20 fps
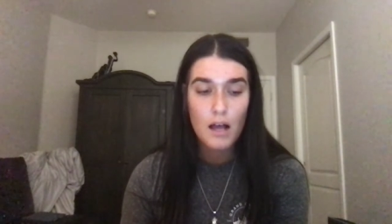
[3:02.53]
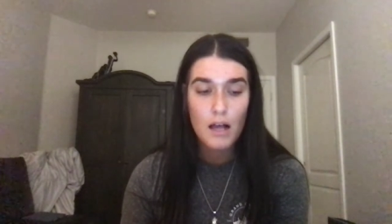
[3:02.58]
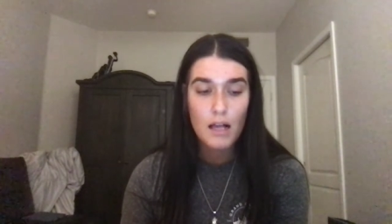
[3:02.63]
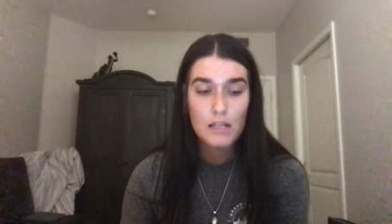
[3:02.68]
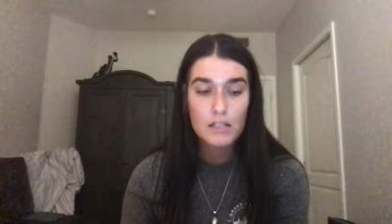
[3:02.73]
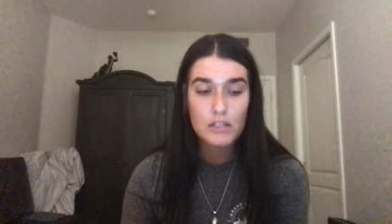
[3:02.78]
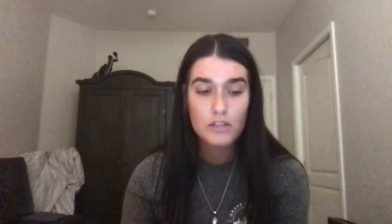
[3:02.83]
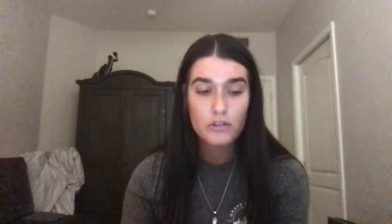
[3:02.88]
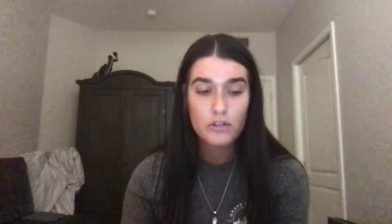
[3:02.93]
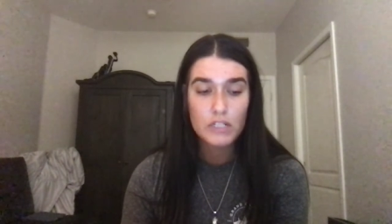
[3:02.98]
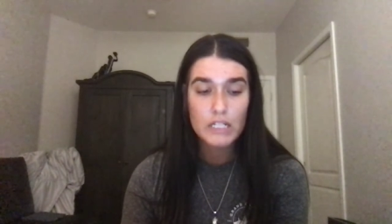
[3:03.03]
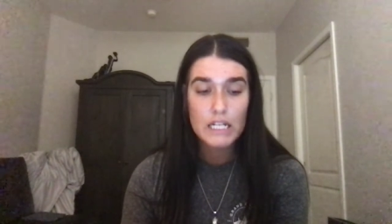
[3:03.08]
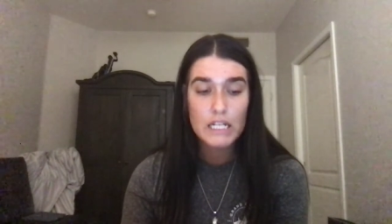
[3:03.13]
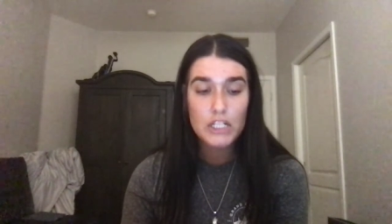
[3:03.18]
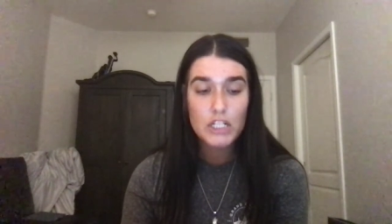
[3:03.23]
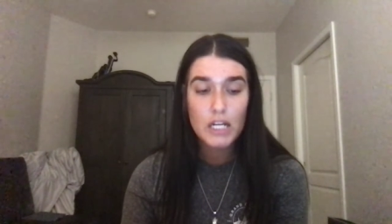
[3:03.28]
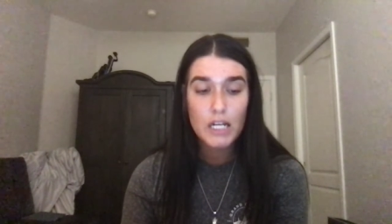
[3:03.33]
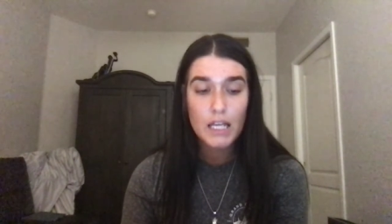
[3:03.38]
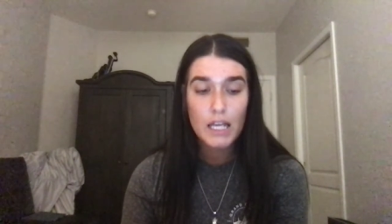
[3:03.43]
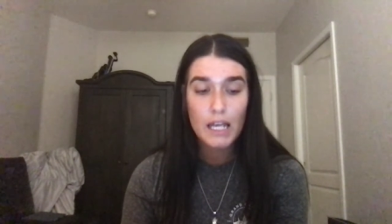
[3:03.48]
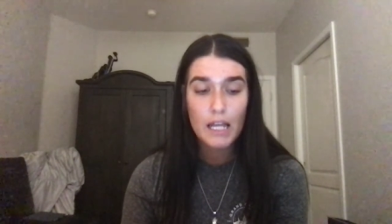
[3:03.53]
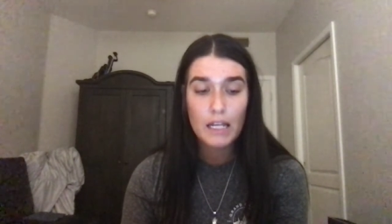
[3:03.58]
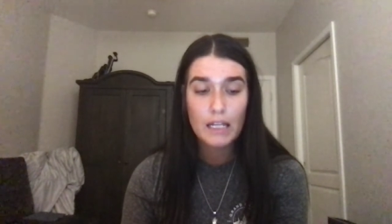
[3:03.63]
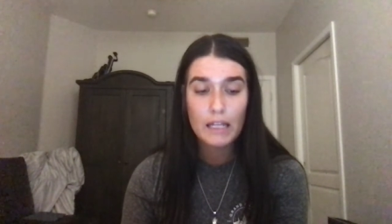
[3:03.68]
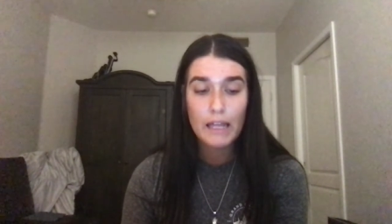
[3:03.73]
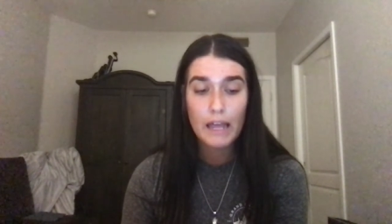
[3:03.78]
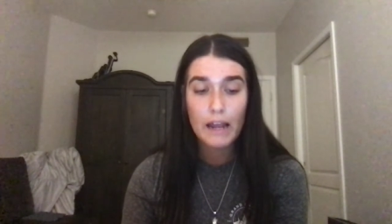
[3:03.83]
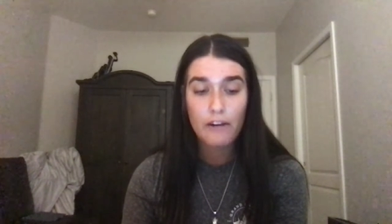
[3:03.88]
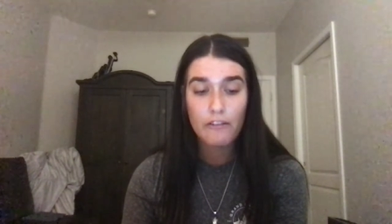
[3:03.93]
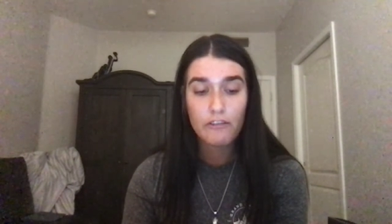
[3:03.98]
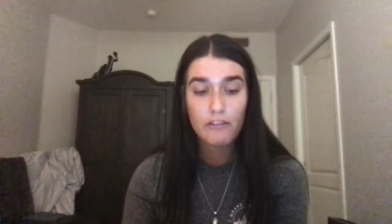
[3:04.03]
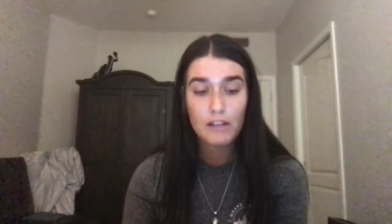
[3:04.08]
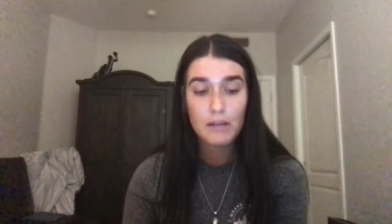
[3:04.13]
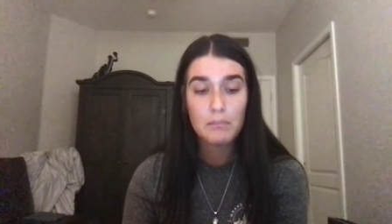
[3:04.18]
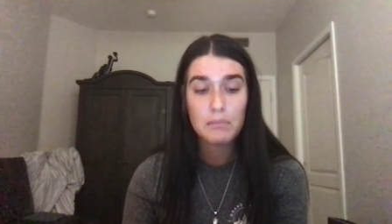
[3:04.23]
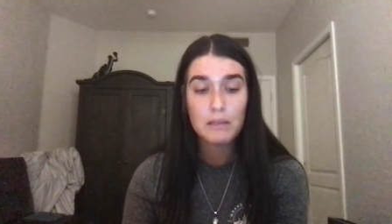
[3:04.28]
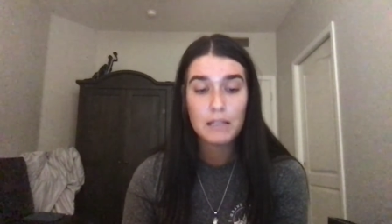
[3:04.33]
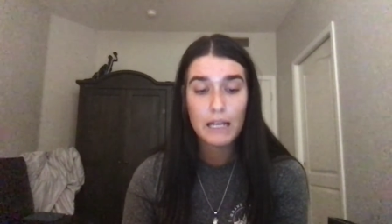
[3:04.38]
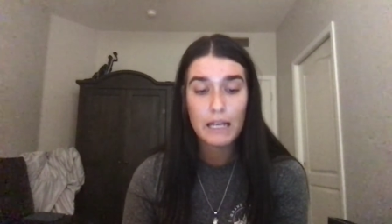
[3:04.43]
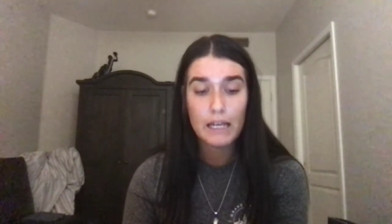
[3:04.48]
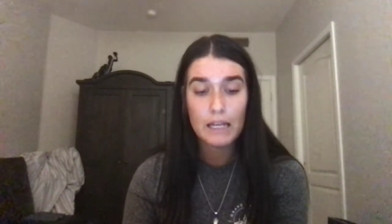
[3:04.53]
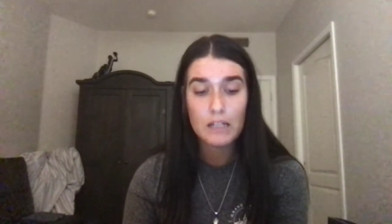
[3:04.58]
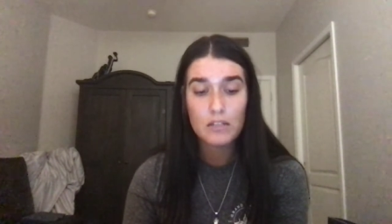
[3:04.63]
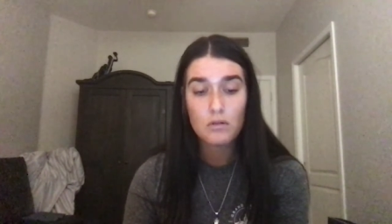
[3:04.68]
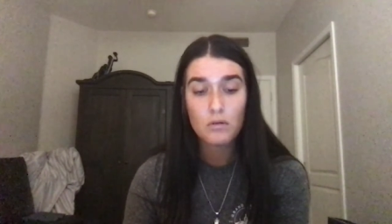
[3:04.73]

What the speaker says: Strategic and carefully planned